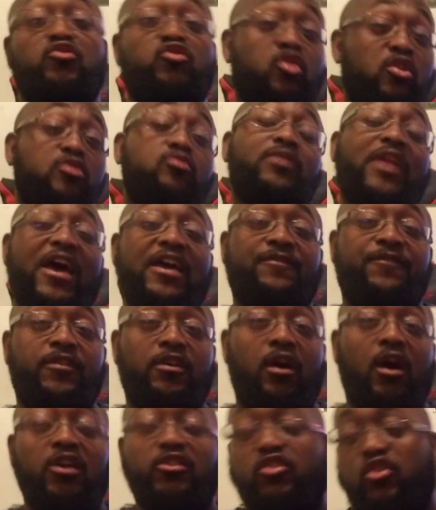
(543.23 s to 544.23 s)
Do you like
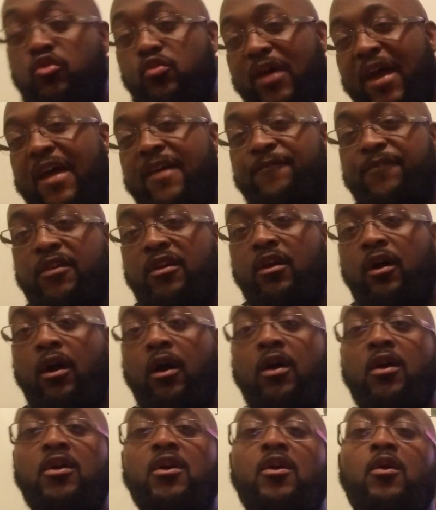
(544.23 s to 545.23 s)
VR? Do you have VR?